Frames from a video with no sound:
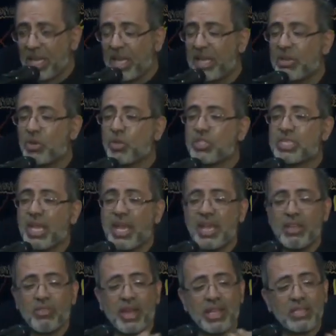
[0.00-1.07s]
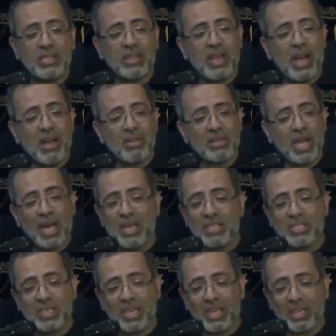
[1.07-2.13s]
And Hussein went around
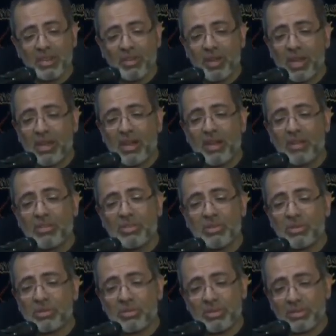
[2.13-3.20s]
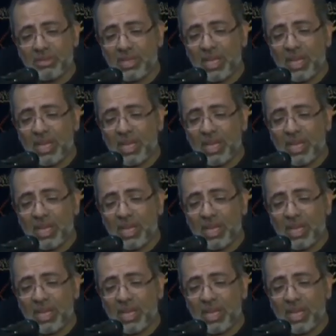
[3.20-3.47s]
asking, where are you?